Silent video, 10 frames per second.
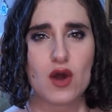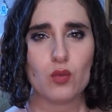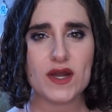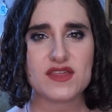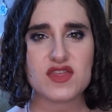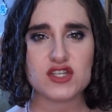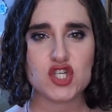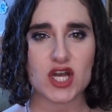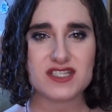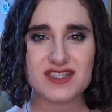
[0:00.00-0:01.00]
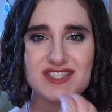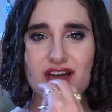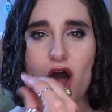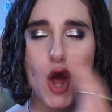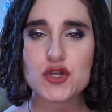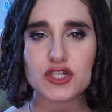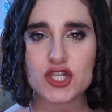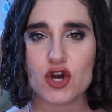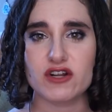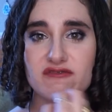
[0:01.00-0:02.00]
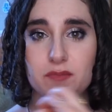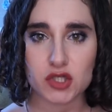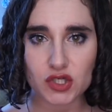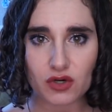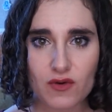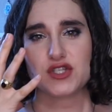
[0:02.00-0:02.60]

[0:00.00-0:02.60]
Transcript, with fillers: with just this undertone of blue.